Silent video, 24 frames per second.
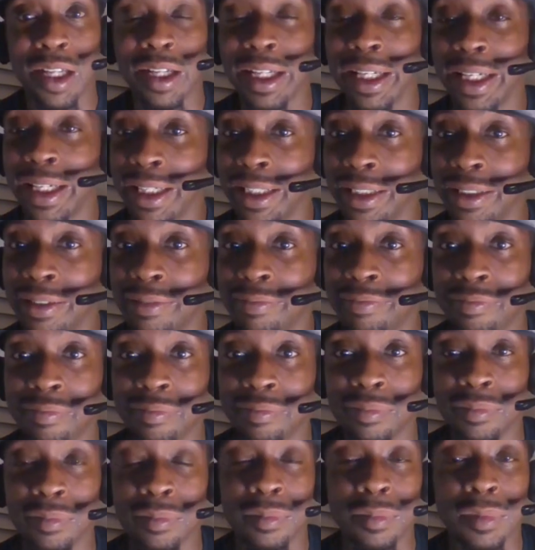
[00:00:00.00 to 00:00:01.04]
And,
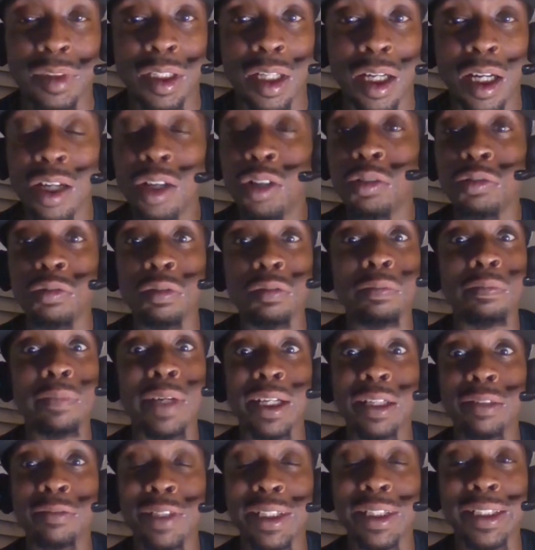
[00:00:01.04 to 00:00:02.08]
oh,
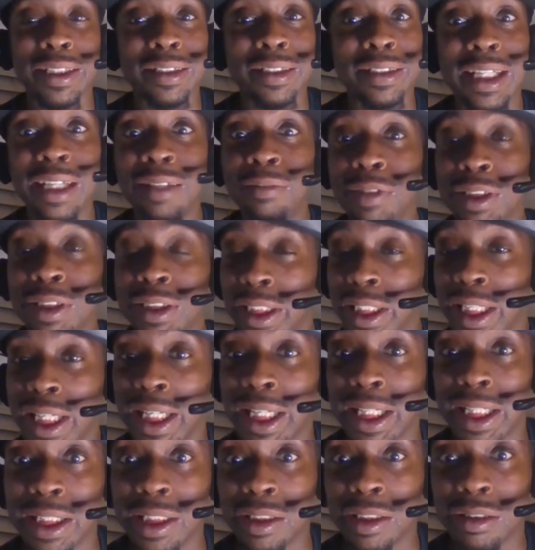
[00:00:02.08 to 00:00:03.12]
by the way,
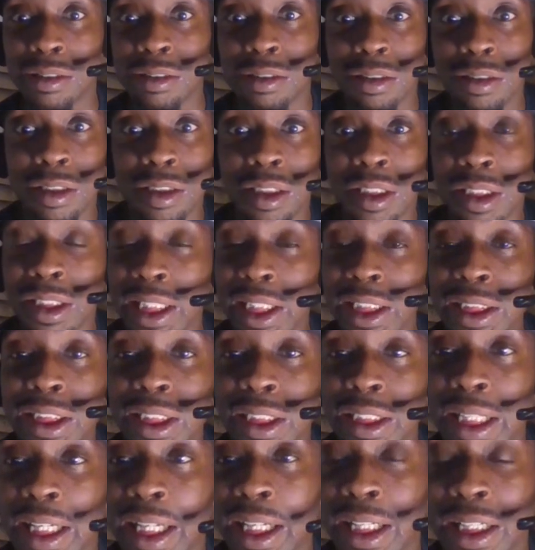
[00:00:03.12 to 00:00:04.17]
that
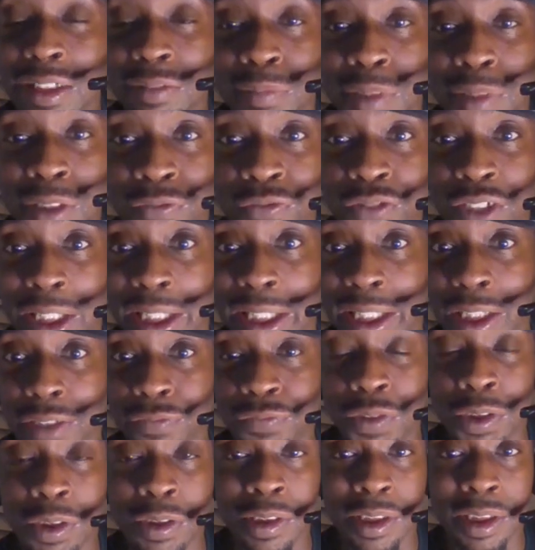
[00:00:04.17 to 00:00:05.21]
should not have been
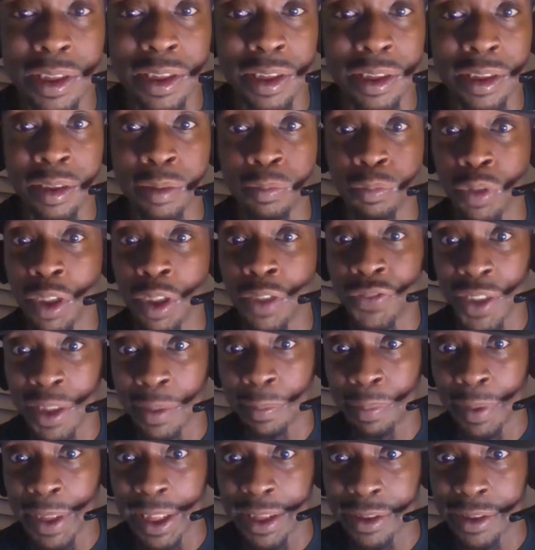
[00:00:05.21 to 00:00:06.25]
flagged for roughing
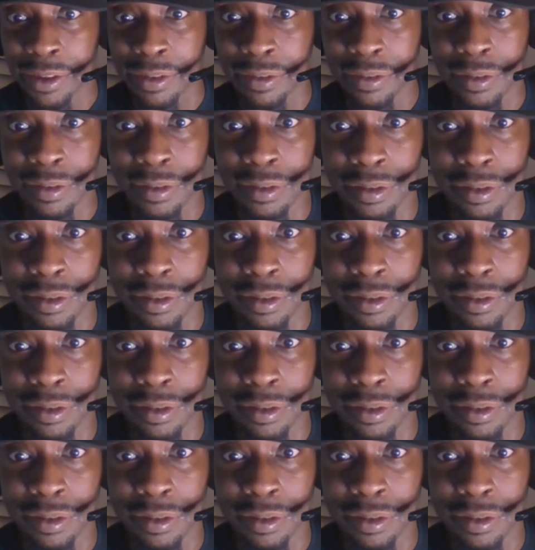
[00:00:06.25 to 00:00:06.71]
the passer.